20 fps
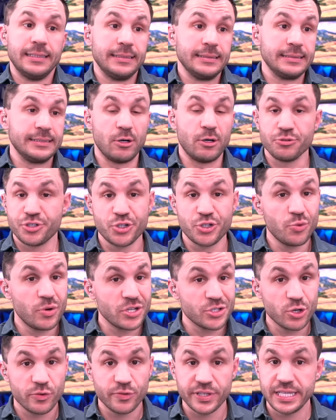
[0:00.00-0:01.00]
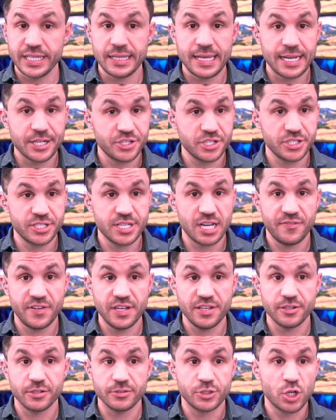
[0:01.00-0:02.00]
don't sue us over the election stuff
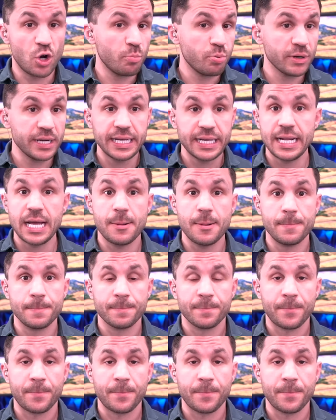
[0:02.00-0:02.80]
either. Don't bring it up.